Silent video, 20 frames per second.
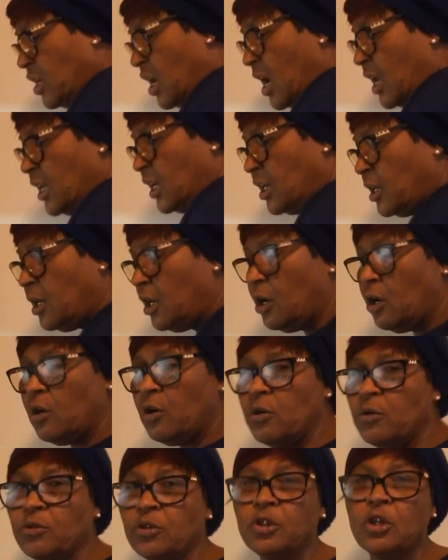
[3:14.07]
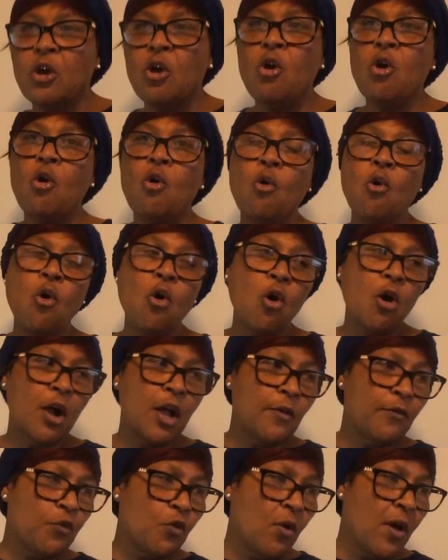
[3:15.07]
garlic cloves, or
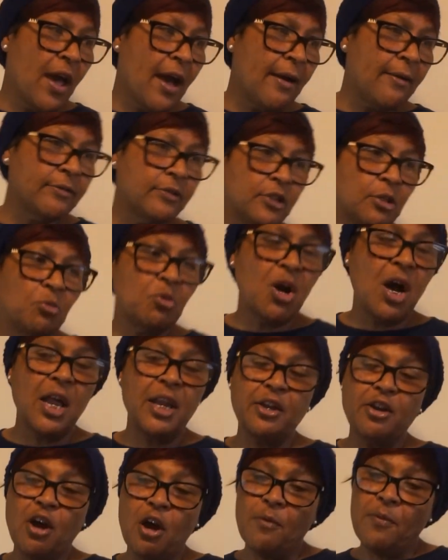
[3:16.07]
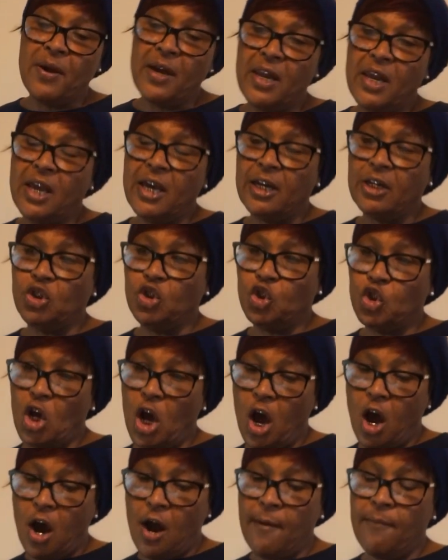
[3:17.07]
if you have some garlic already in a
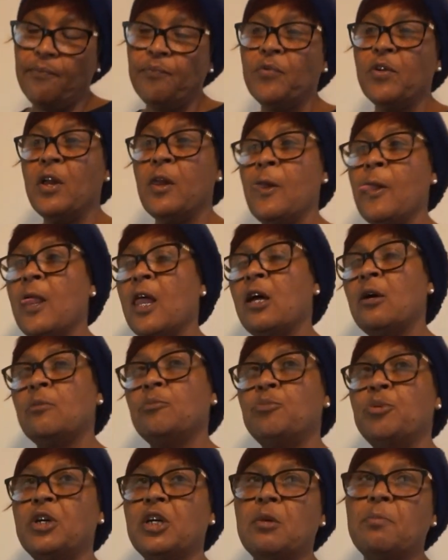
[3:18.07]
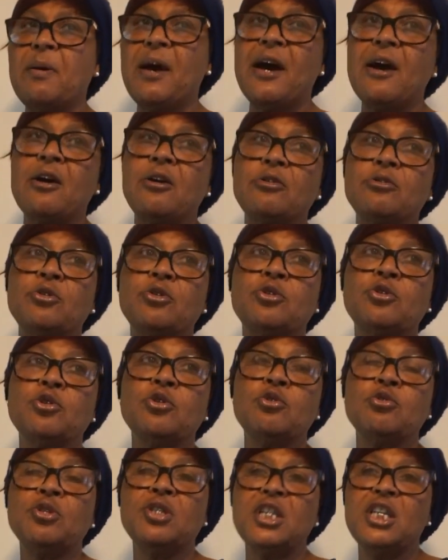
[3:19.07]
jar, put about
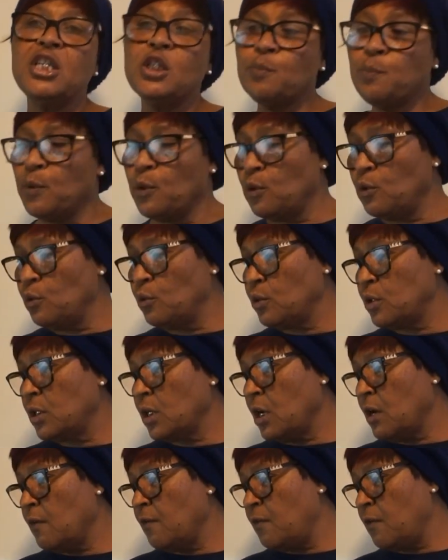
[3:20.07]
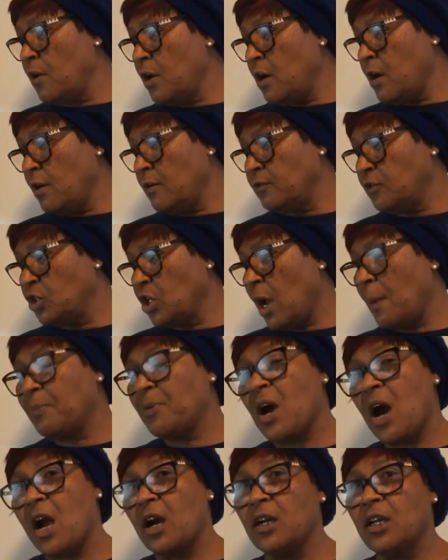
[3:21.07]
2 teaspoons of
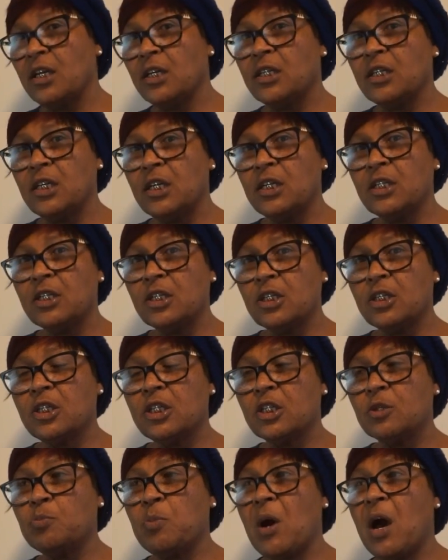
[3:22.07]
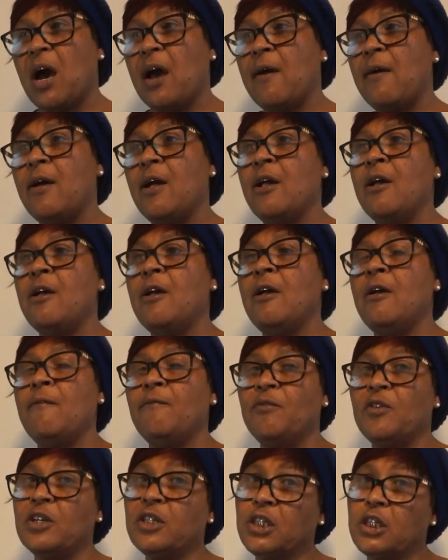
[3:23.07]
chopped garlic into this pot.
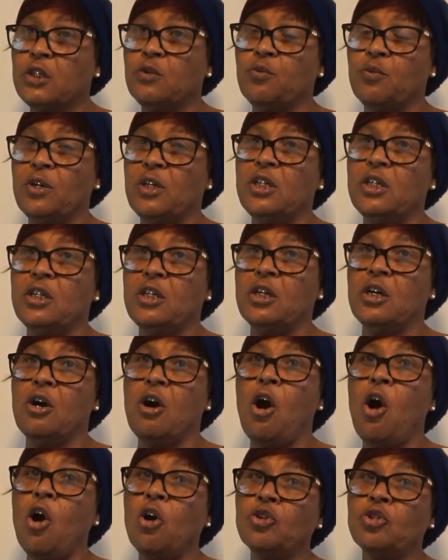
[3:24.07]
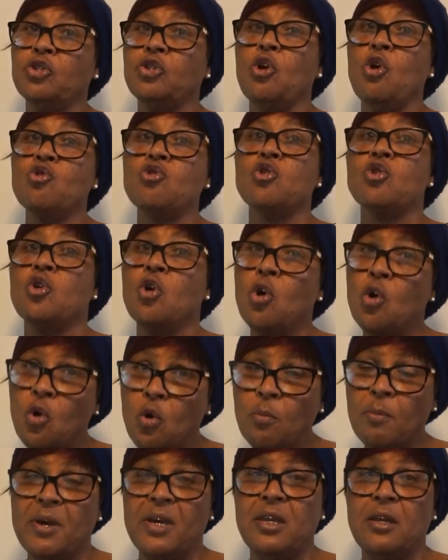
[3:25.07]
This is really good. Also,
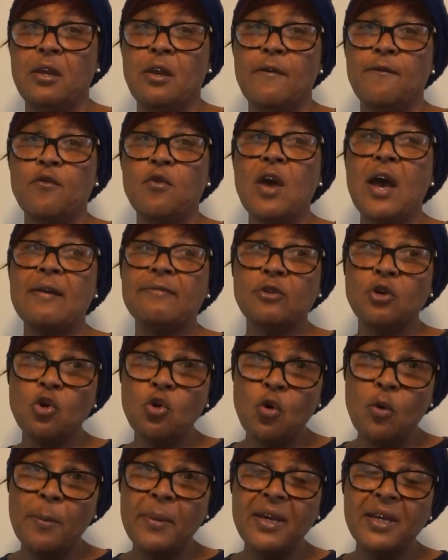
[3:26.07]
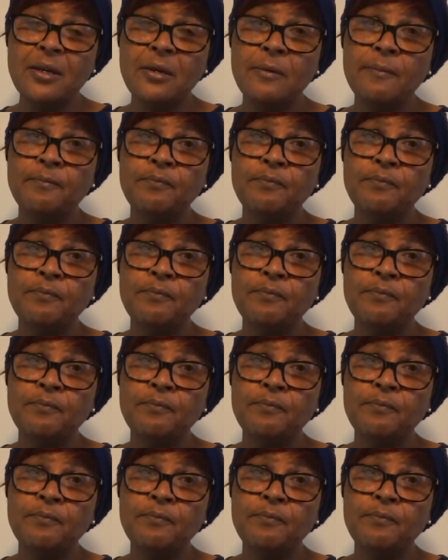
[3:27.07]
cumin. If you have cumin,